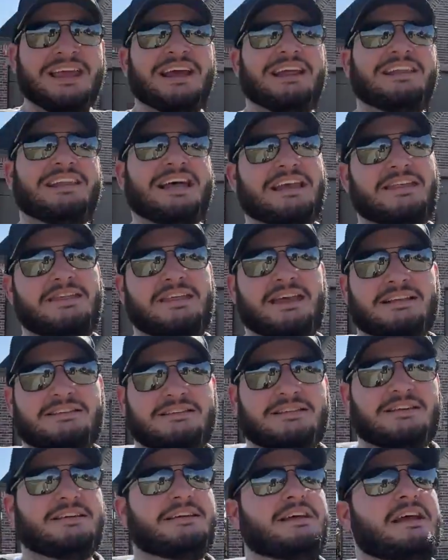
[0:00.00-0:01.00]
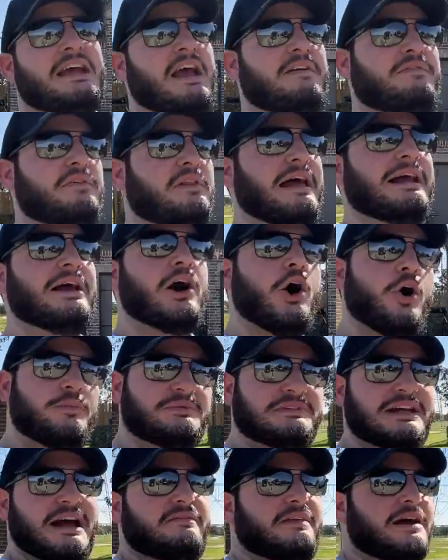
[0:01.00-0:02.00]
like this. If you like homes
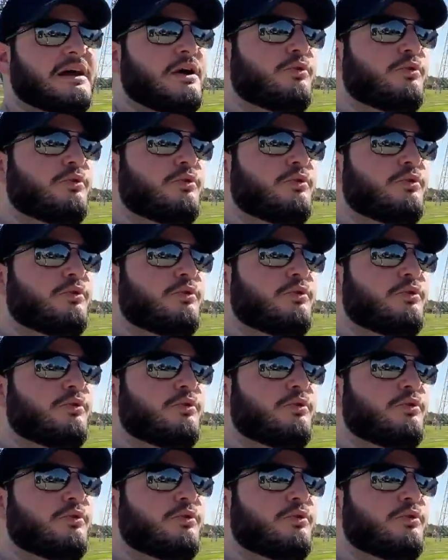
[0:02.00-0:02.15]
that have like a